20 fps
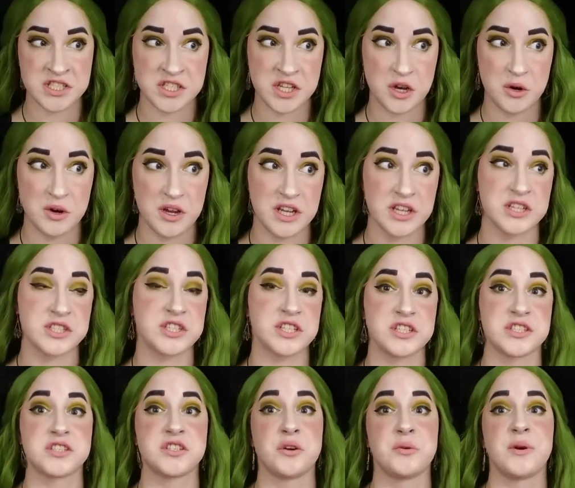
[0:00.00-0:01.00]
doing,
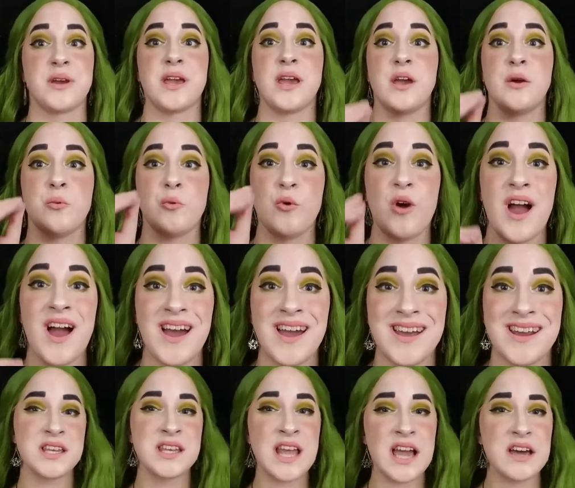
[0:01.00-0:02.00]
she's doing it
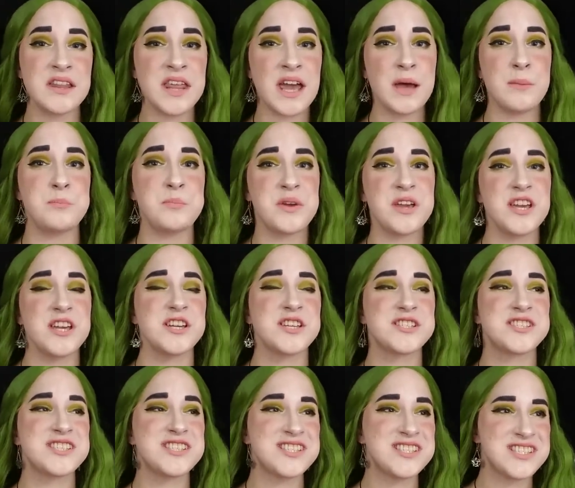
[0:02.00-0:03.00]
right. Now, that being
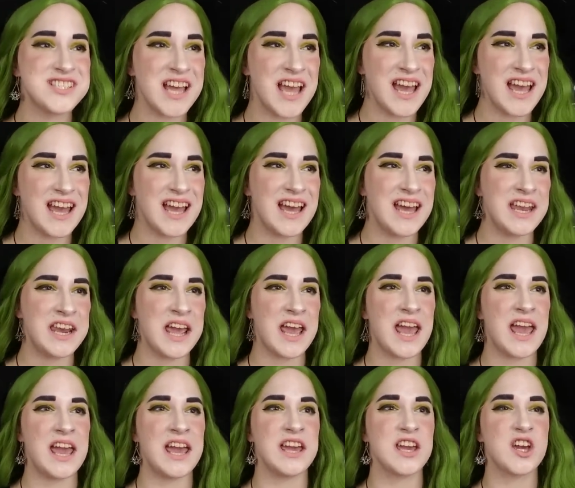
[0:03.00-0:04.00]
said,
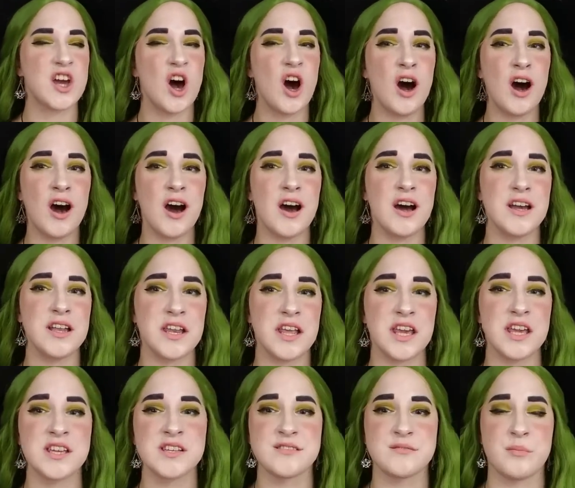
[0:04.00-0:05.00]
a con
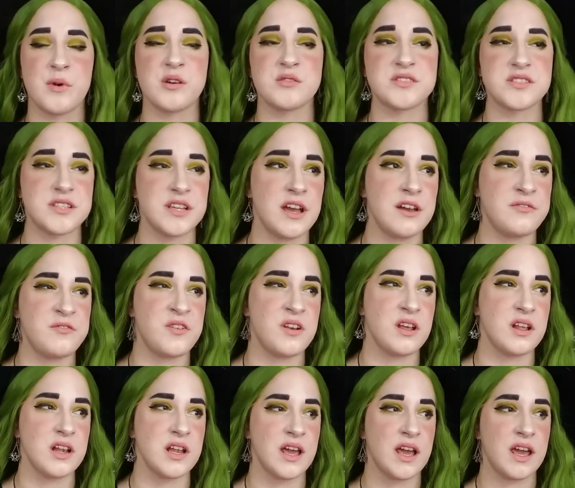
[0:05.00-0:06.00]
is most
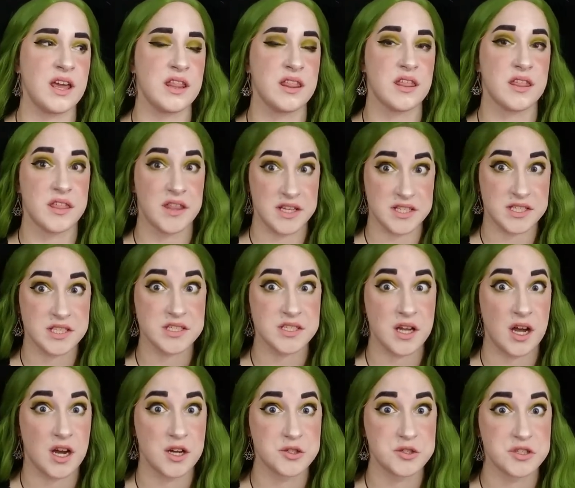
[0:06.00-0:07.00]
definitely this is one
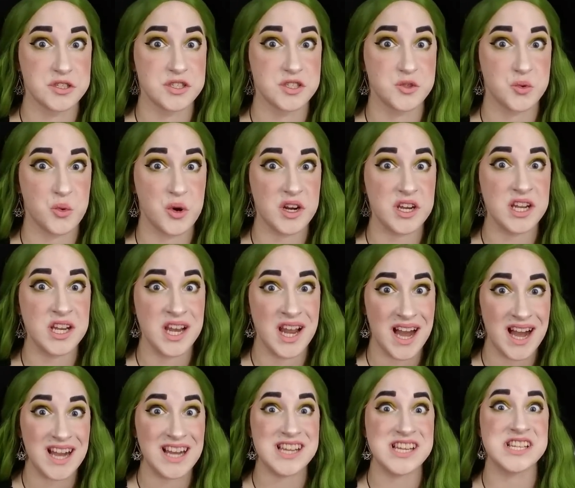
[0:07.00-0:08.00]
hundred
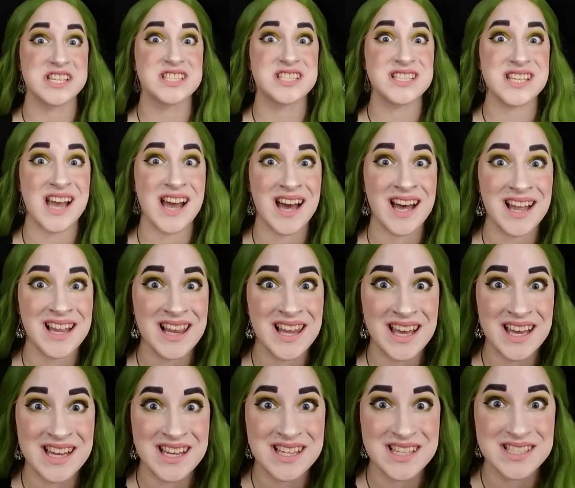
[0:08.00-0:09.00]
twenty-nine
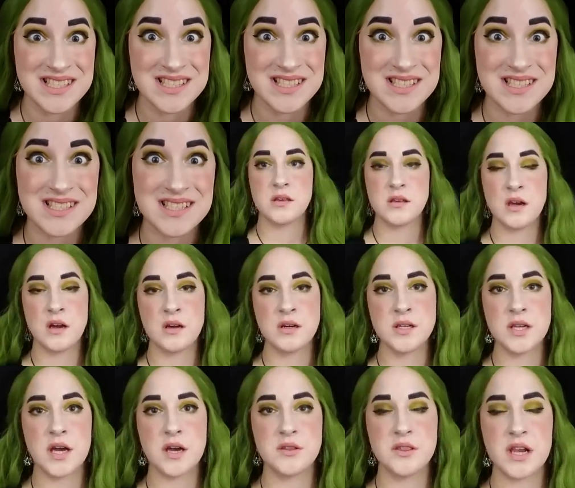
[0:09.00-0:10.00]
dollars. Y'all
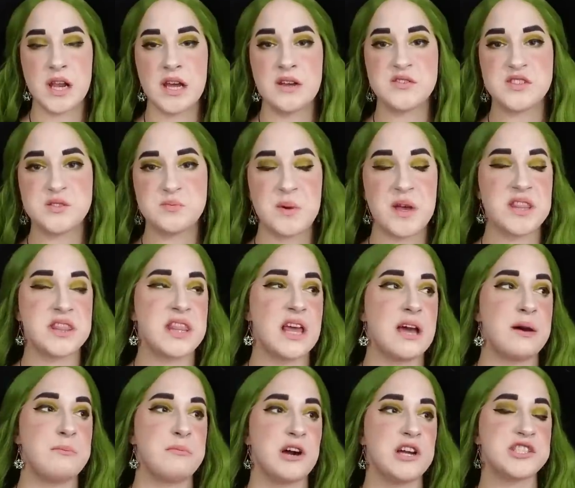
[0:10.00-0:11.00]
know that I've spent
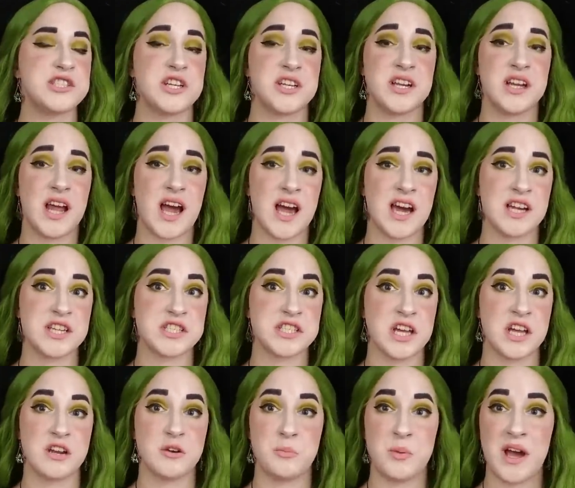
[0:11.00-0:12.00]
that much on an
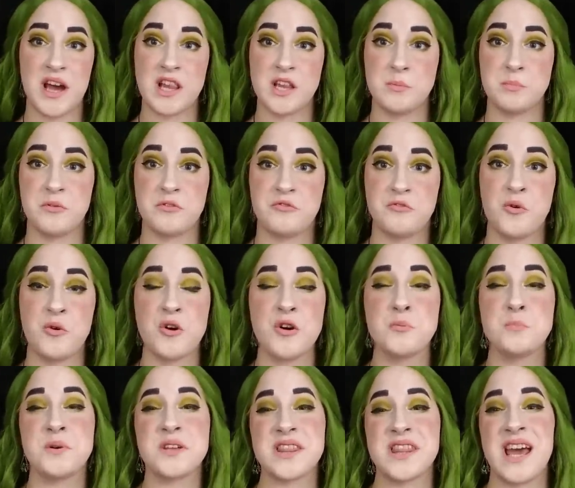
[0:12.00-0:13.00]
eyeshadow palette before,
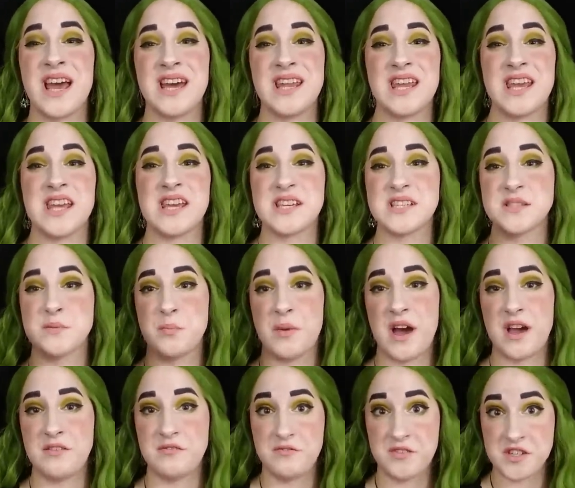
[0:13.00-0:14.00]
but that is
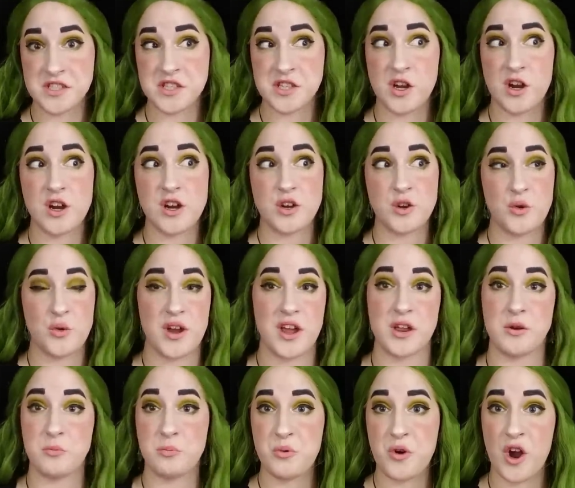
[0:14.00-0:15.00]
my Viseart
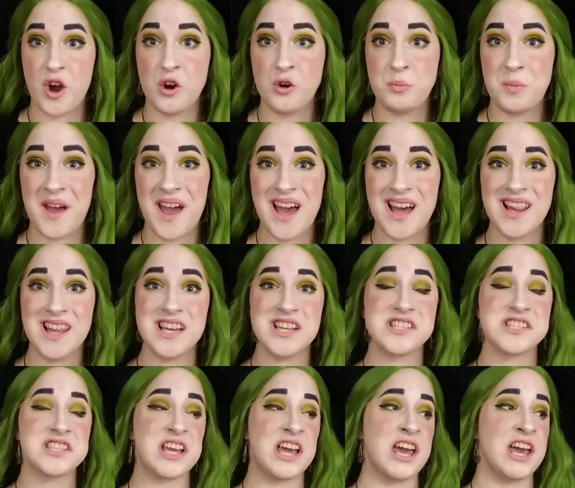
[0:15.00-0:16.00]
Grand Pro
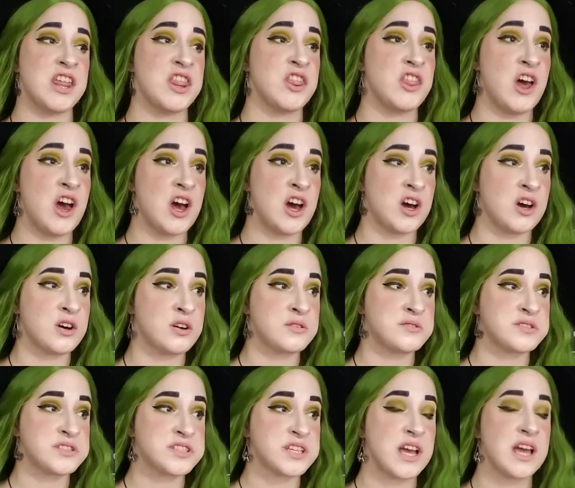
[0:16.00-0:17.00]
palettes, and those